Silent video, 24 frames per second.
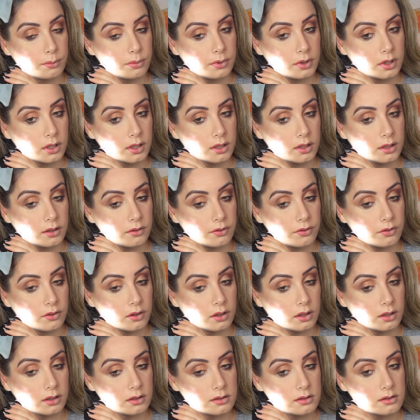big
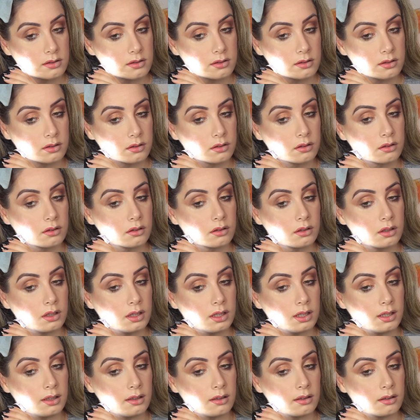difference
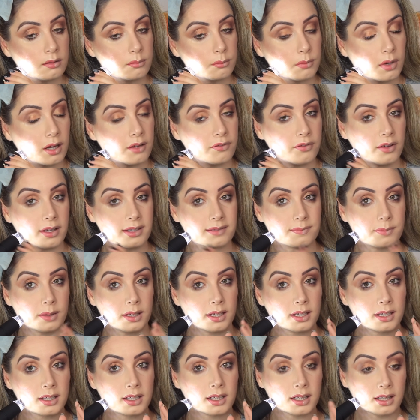in my face
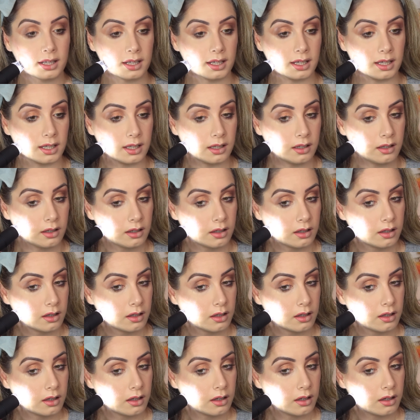being clean,
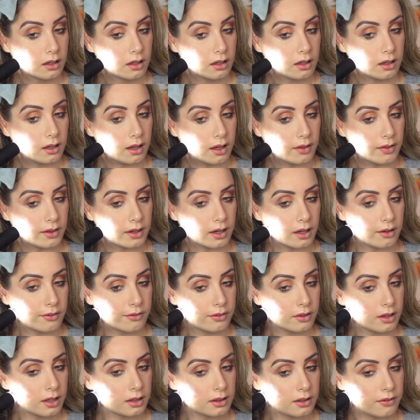and then I
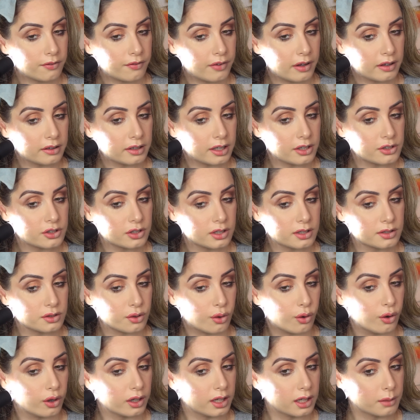feel like the foundation is
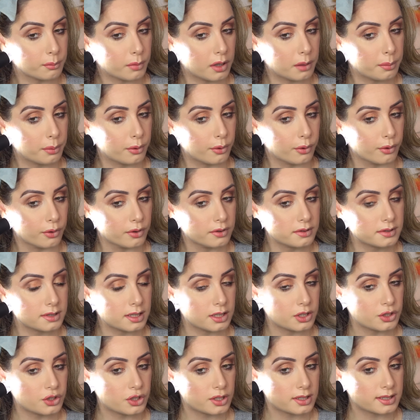hogging my pores
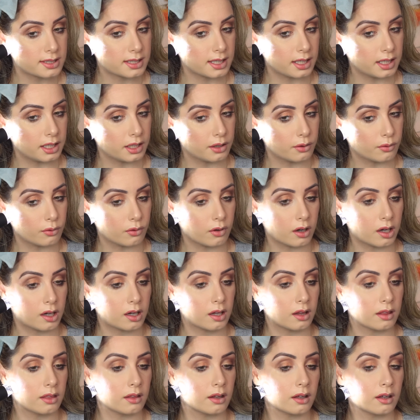and just getting
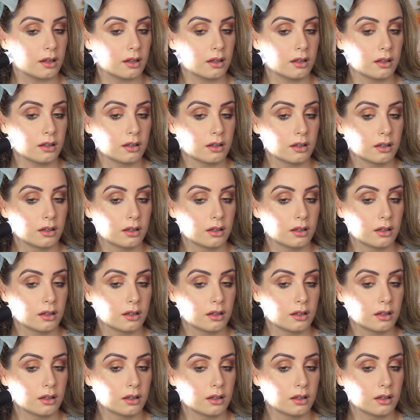right in there,